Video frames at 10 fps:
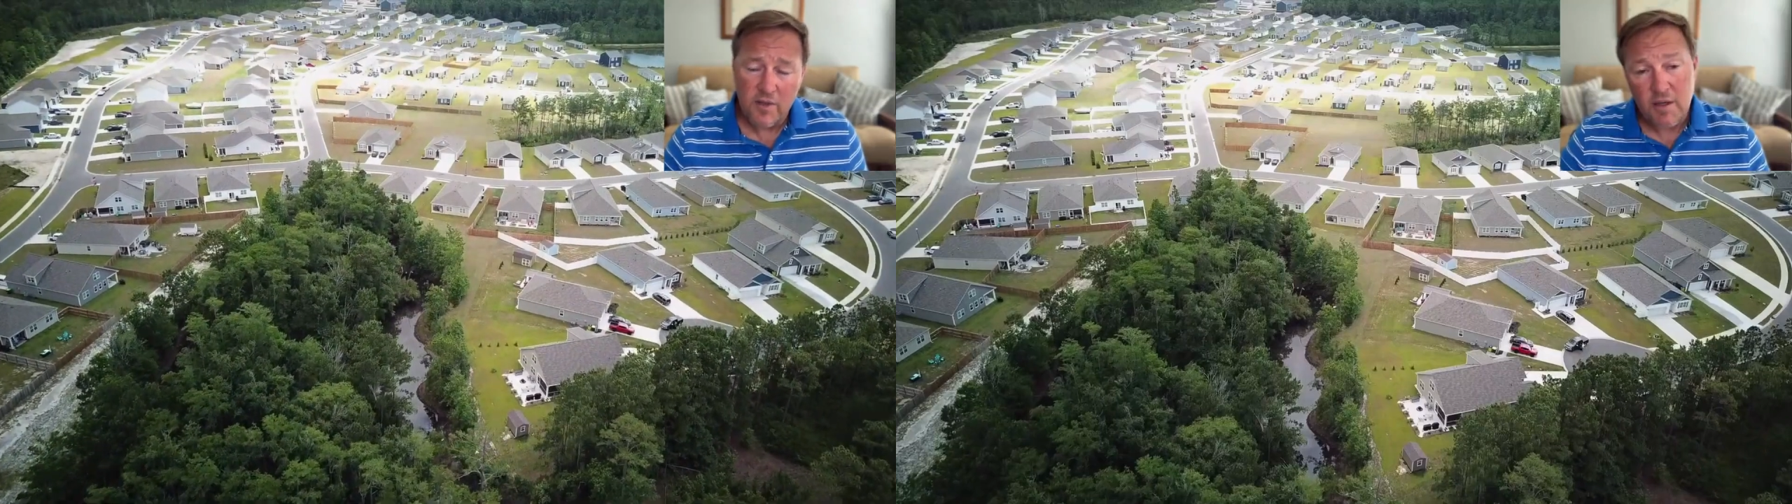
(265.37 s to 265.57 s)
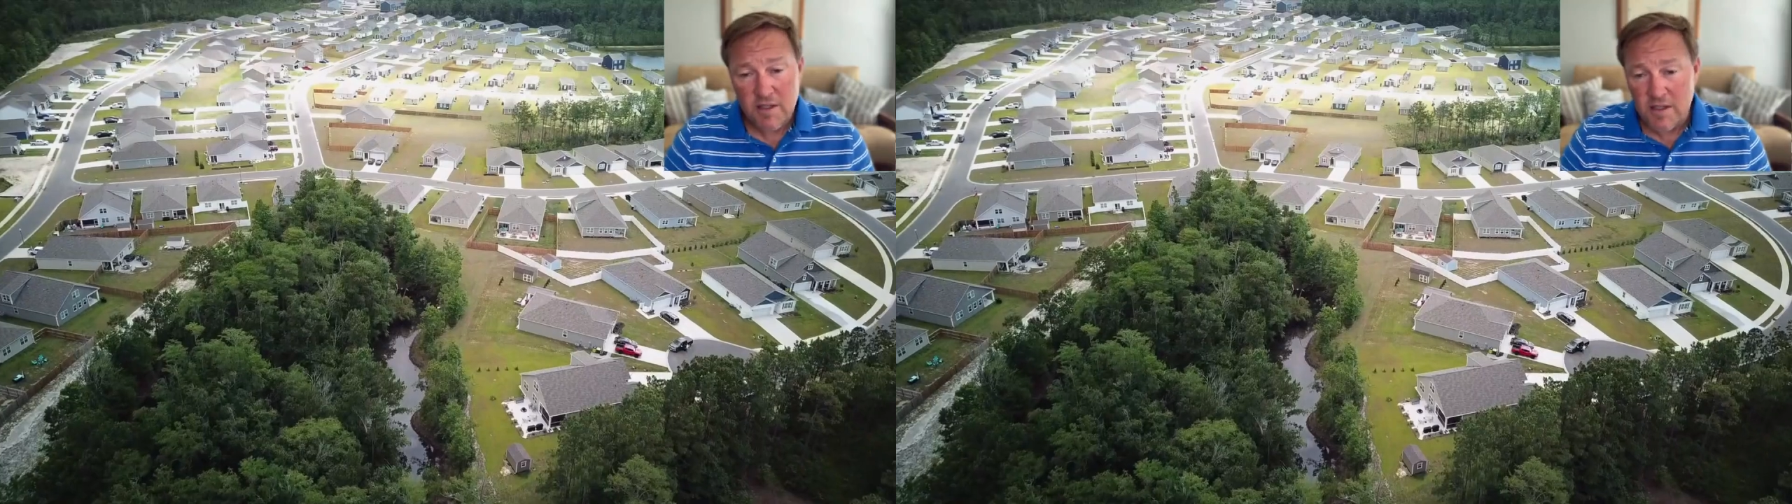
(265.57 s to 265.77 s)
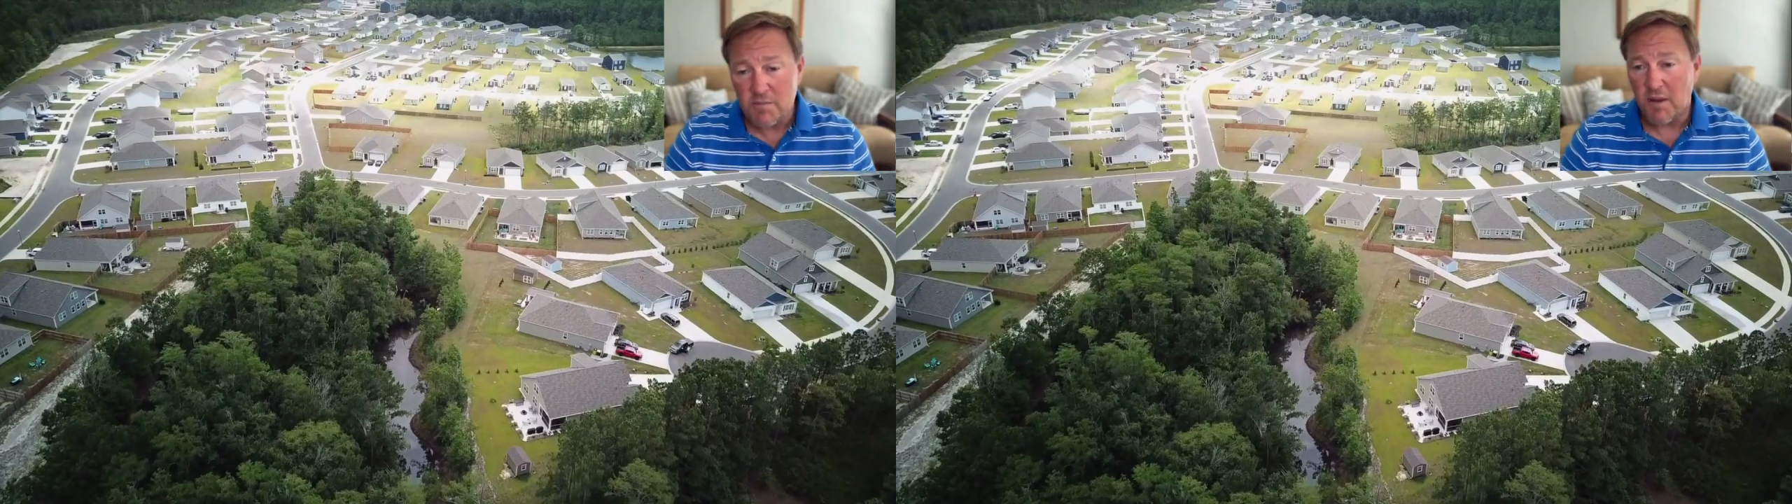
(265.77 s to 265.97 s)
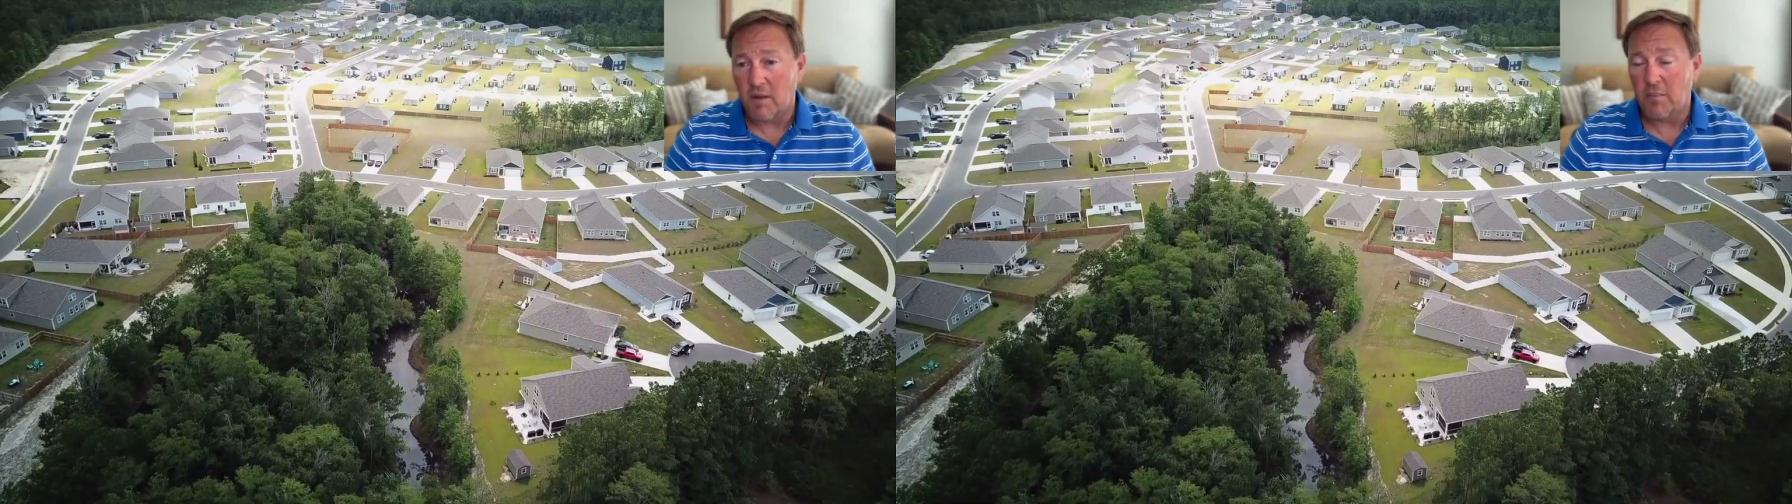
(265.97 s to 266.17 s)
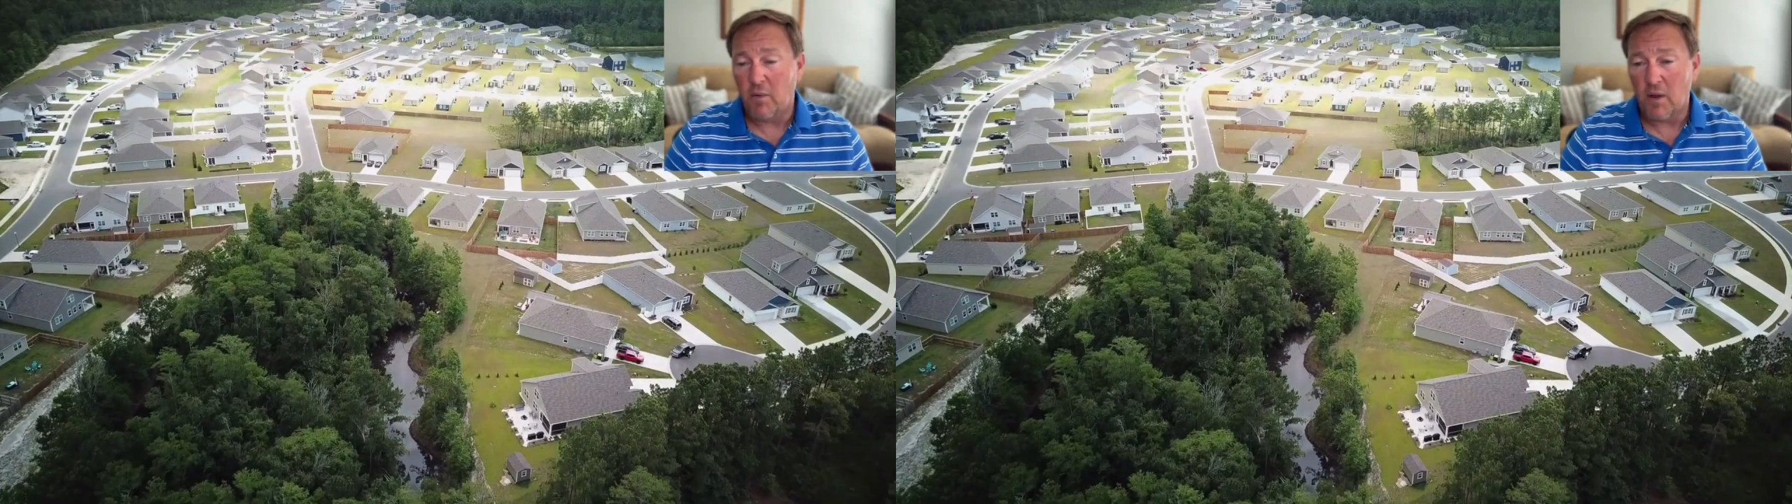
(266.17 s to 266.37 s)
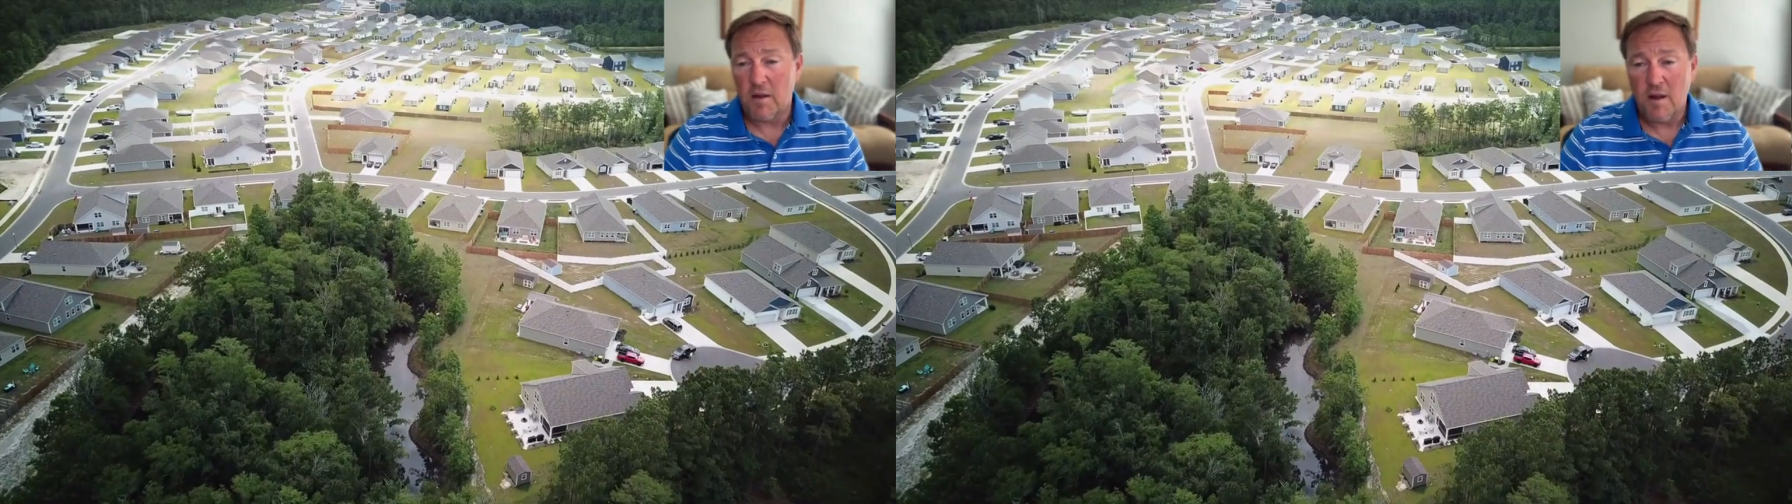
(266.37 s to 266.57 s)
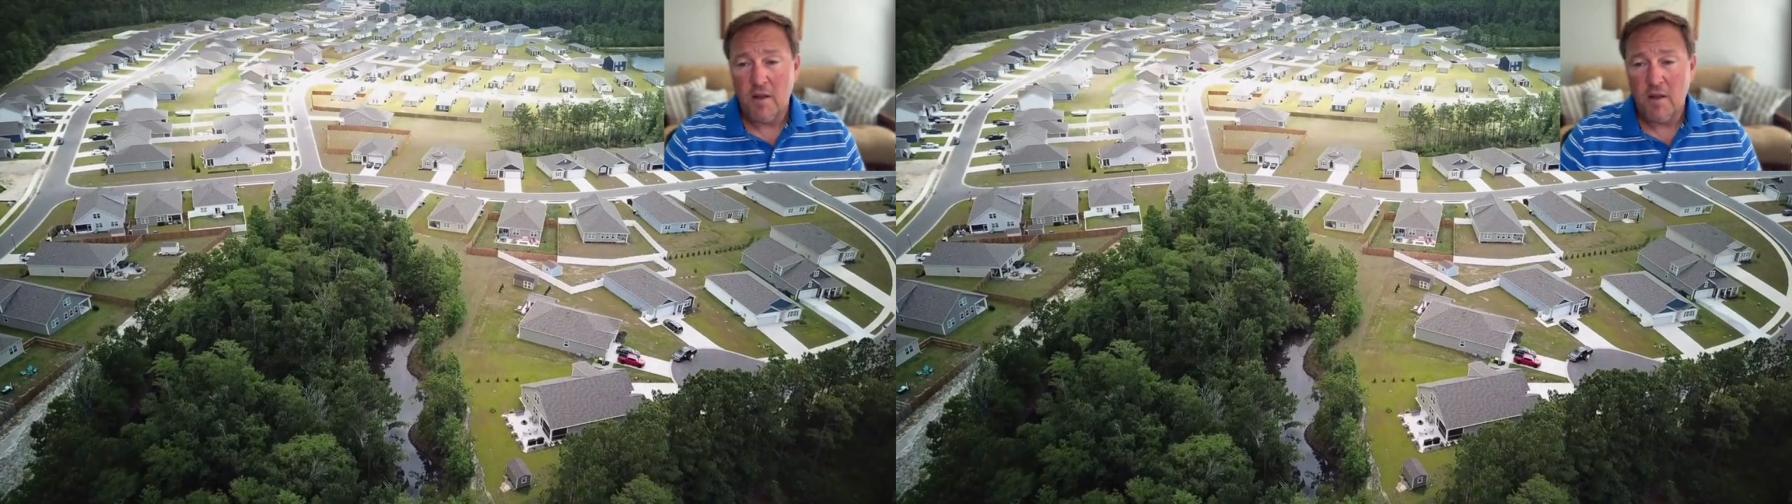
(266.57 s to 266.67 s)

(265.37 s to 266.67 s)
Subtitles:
This is Bella Pointe,